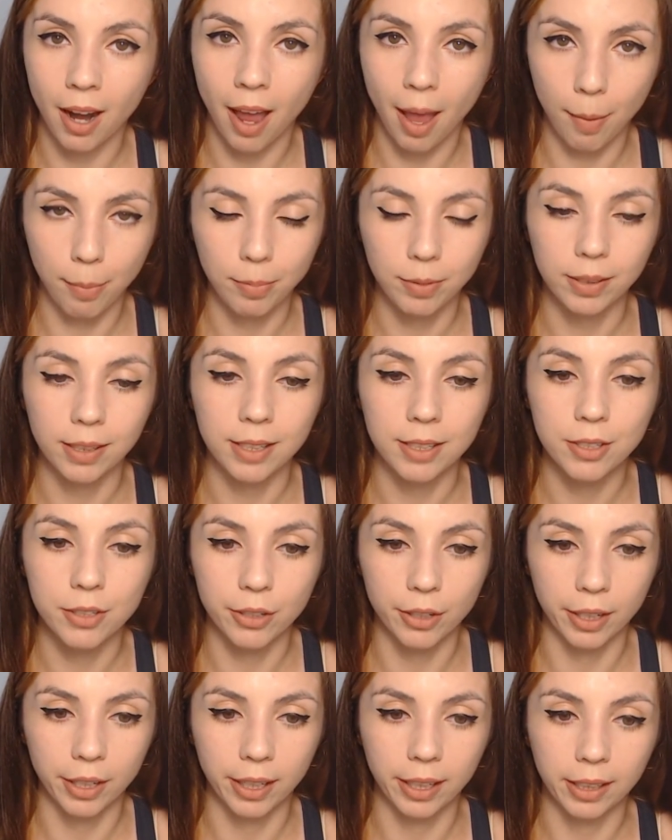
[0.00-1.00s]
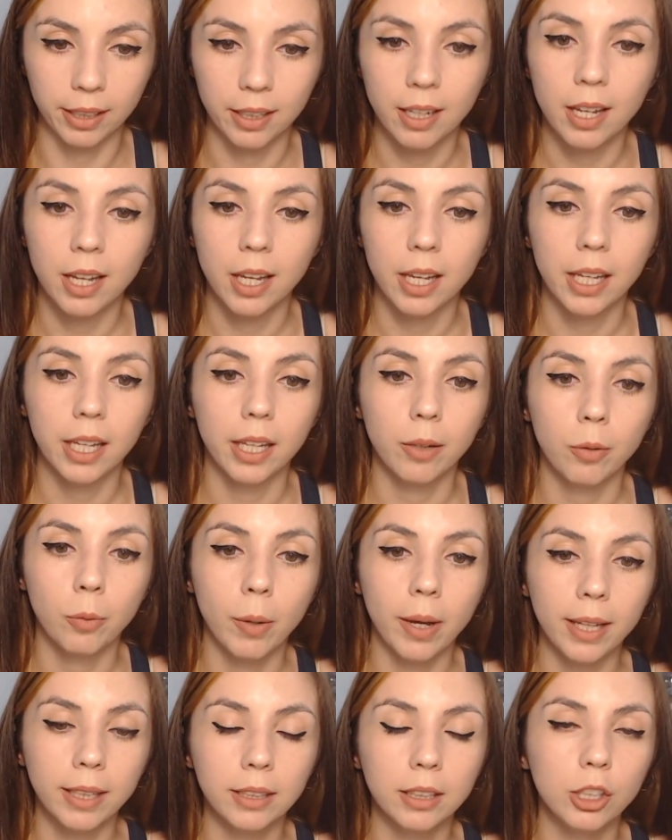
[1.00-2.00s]
app is doing.
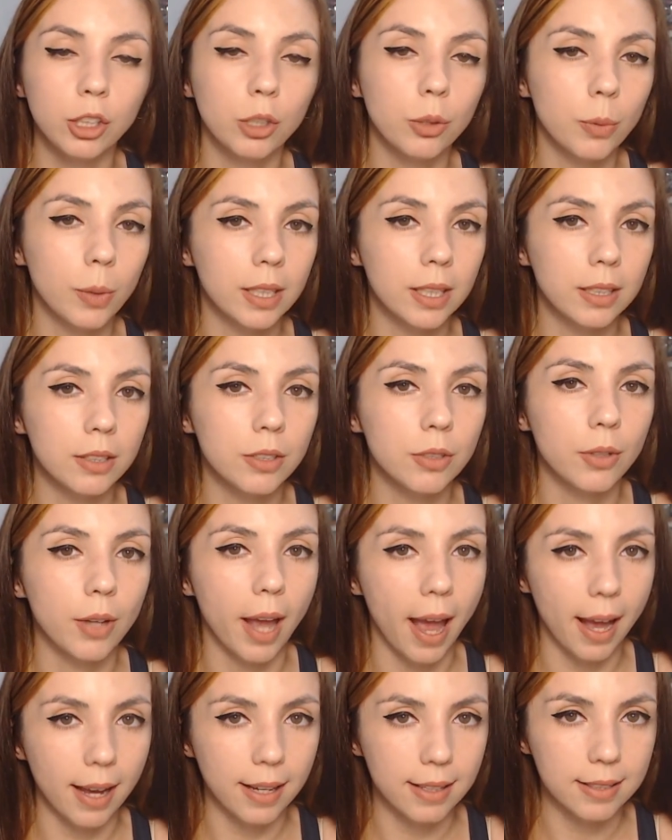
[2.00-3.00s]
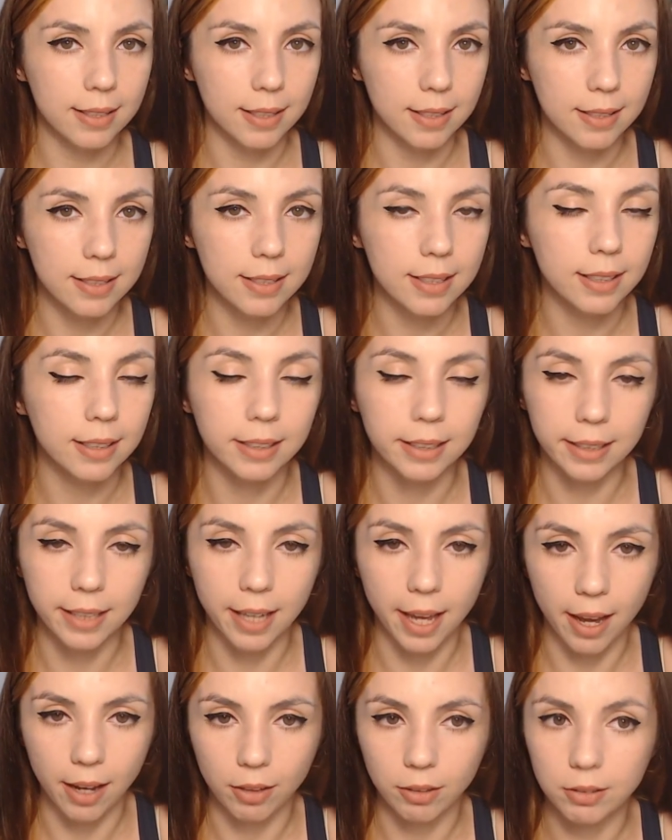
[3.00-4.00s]
When you want to access an
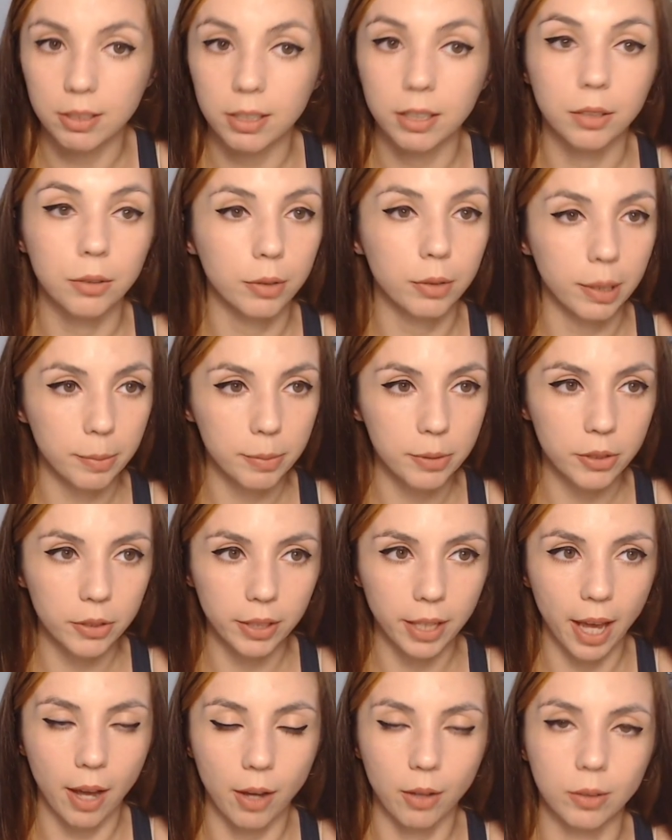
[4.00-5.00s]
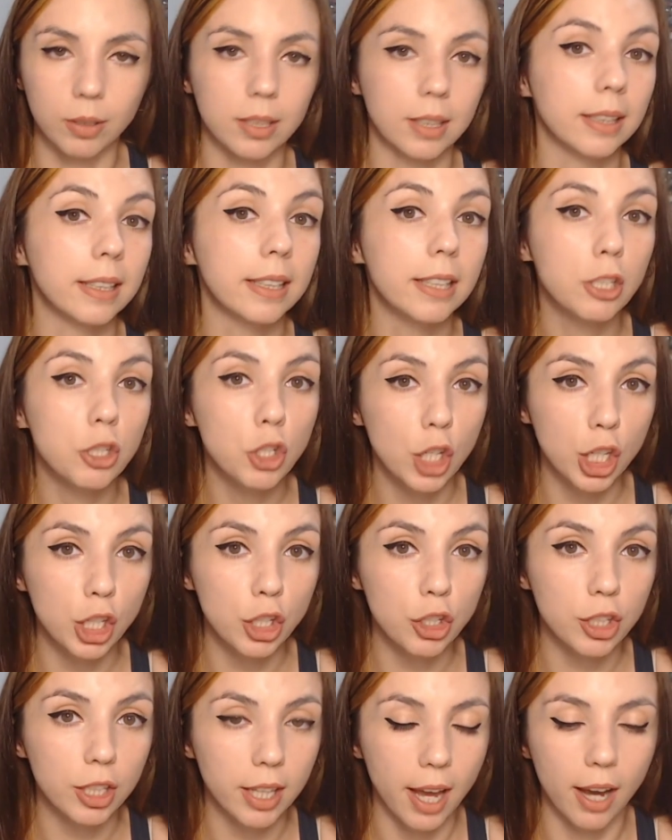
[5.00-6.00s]
account, a crypto account, an
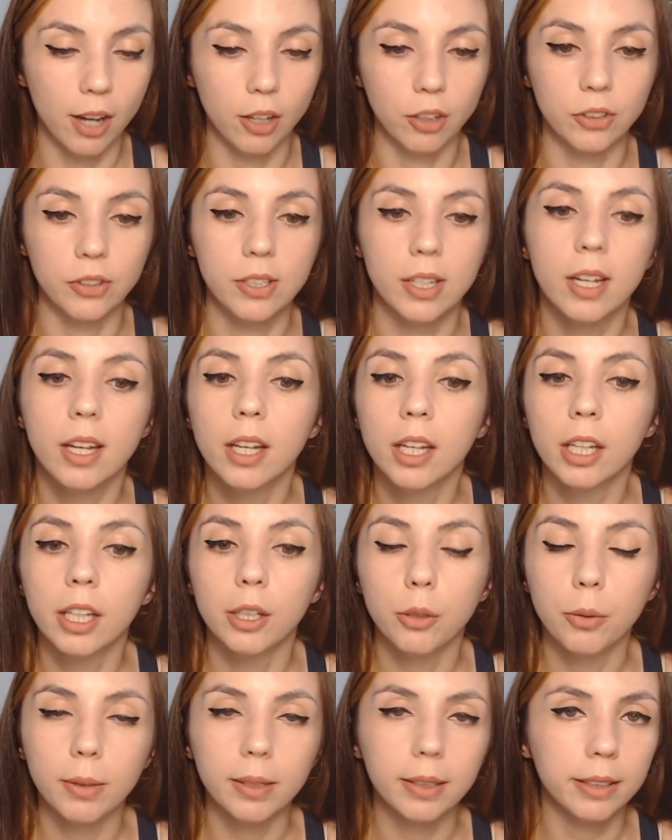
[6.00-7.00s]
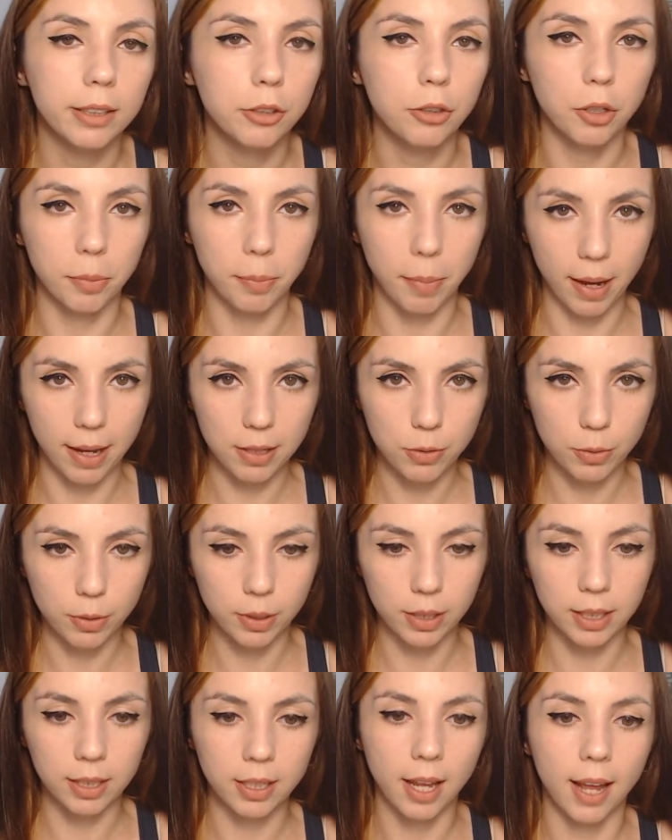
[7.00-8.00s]
exchange account, you will need your
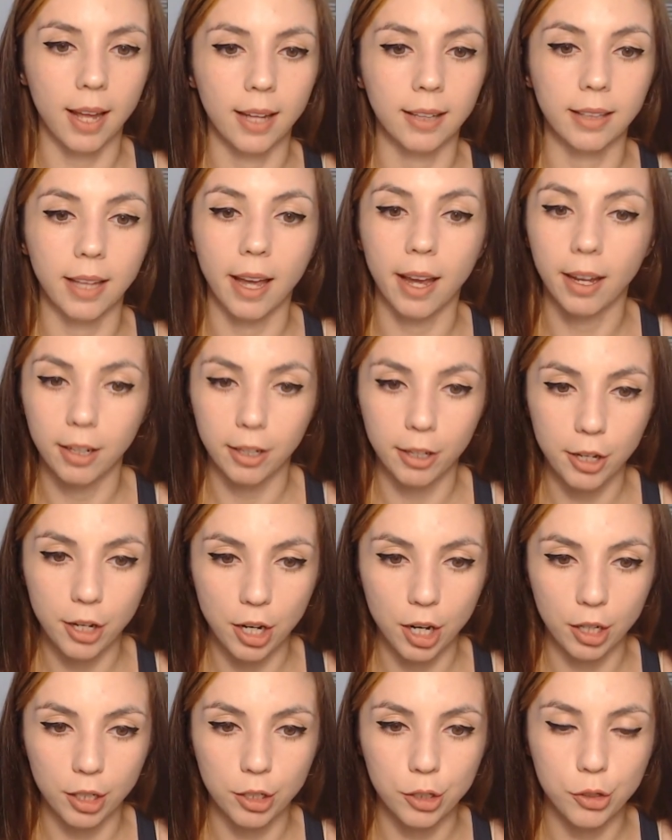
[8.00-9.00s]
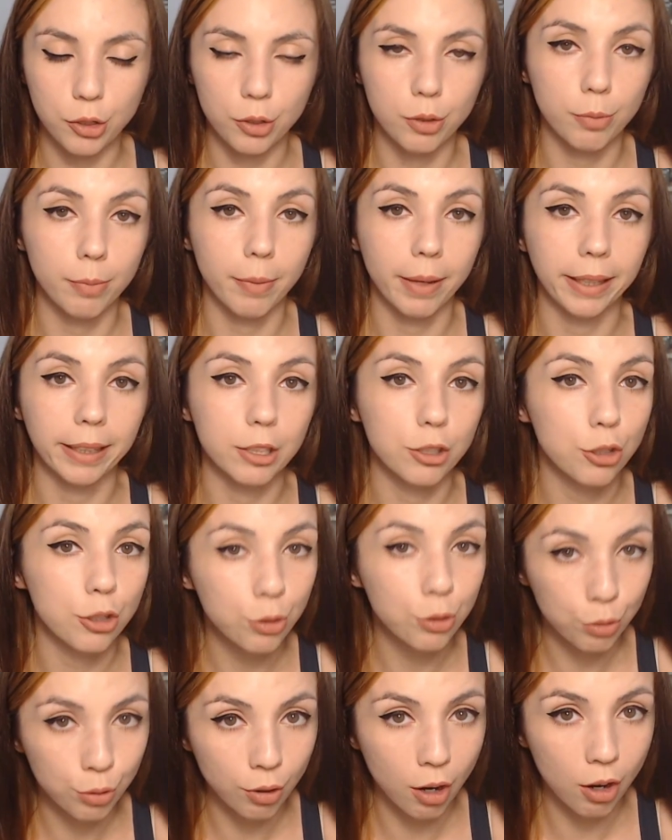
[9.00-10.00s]
password, and I highly encourage you to make it
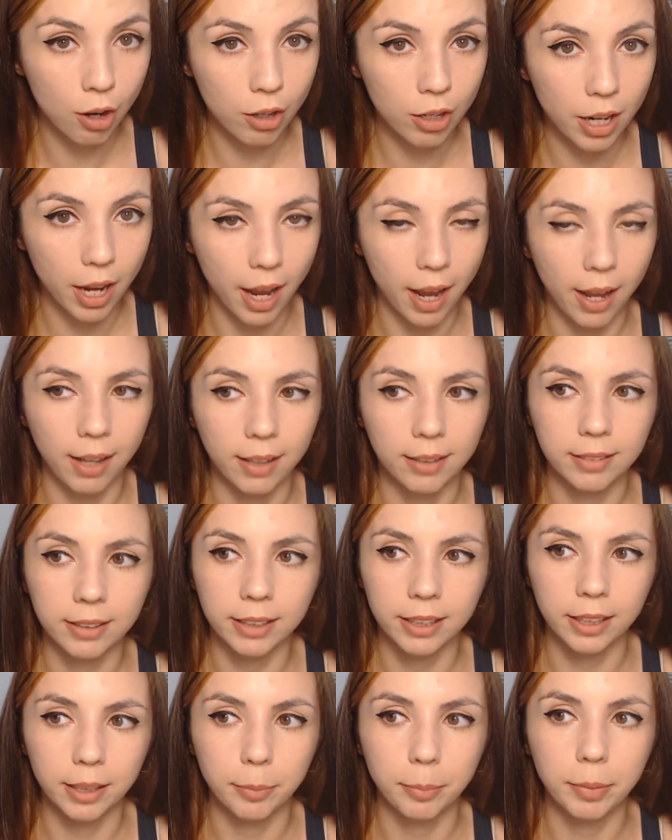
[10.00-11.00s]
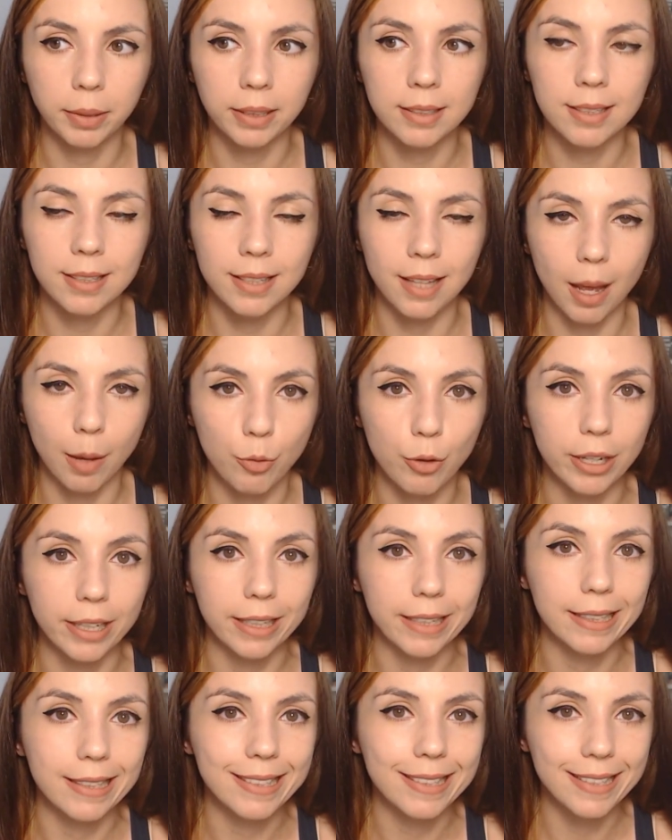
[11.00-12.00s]
strong and keep it
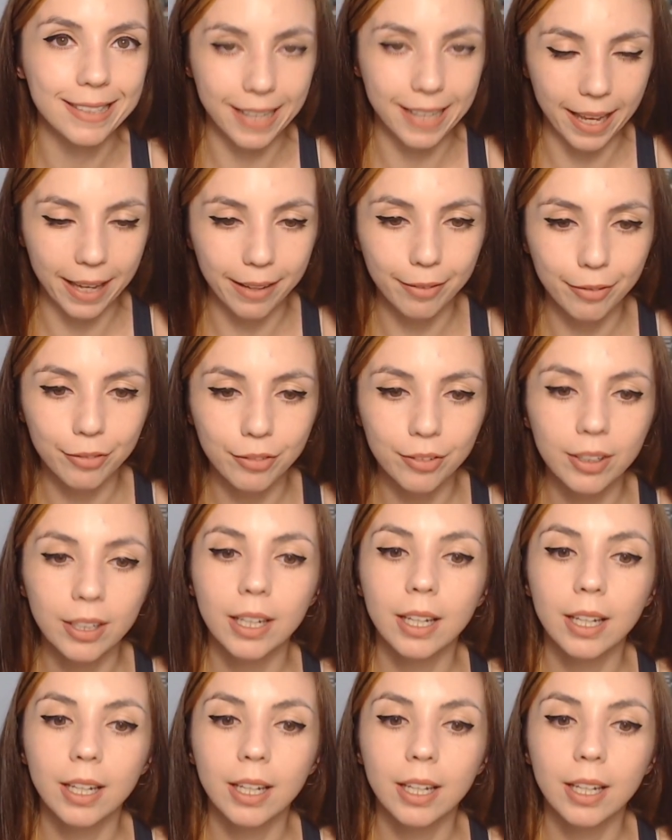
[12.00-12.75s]
somewhere safe,